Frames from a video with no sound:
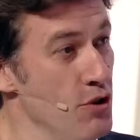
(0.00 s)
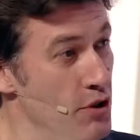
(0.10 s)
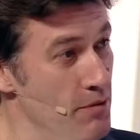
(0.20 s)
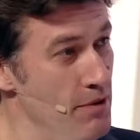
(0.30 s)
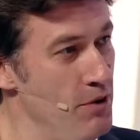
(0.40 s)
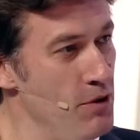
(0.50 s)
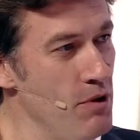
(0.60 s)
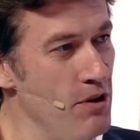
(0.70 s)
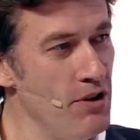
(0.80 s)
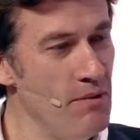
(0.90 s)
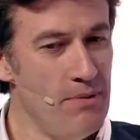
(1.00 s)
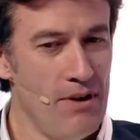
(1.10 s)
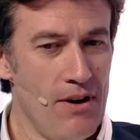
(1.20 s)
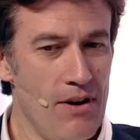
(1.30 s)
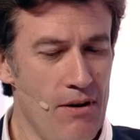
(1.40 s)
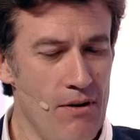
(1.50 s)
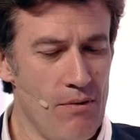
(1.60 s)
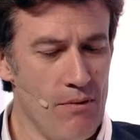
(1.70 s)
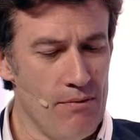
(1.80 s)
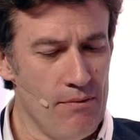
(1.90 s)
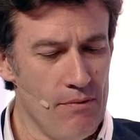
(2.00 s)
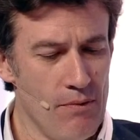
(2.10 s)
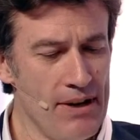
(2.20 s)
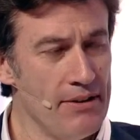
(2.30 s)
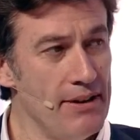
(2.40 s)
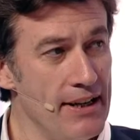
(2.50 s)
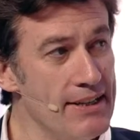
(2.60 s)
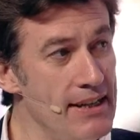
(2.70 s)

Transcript: go before the World Cup. When are the next